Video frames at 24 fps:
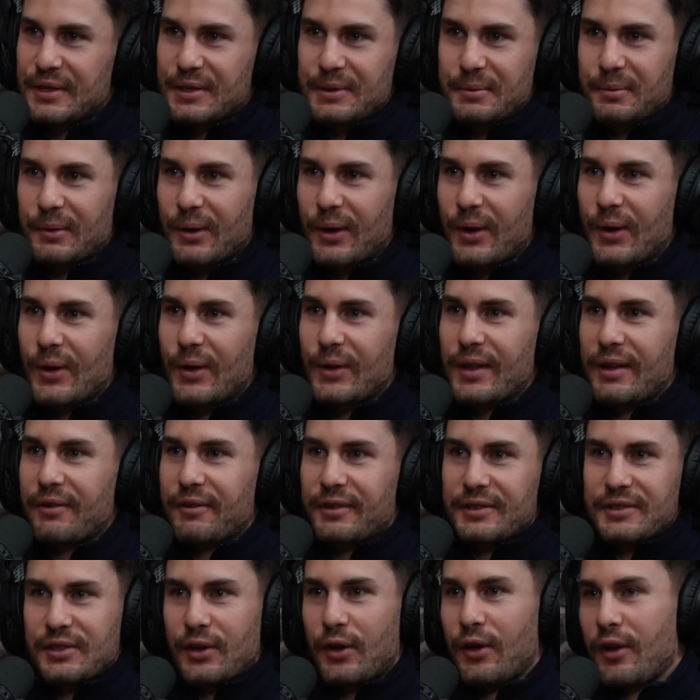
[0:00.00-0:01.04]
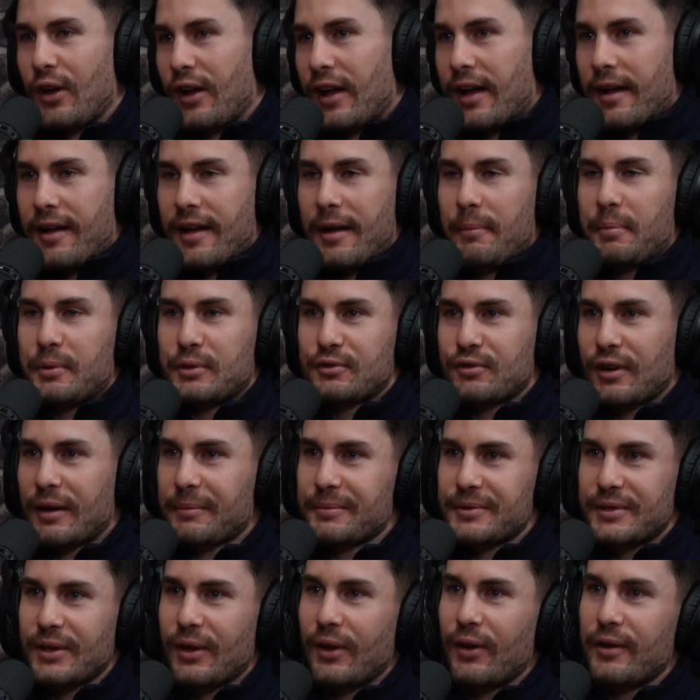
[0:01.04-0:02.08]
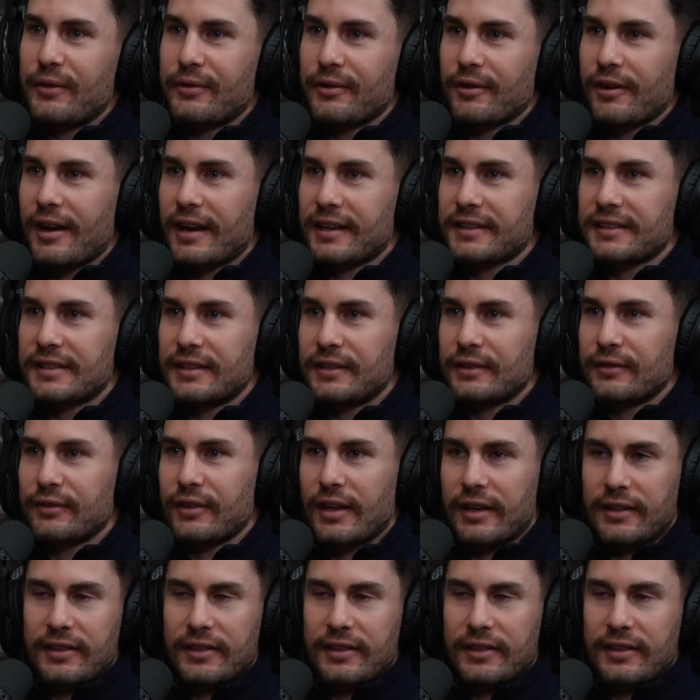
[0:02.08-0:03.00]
as well. Everyone's upper traps are overactive.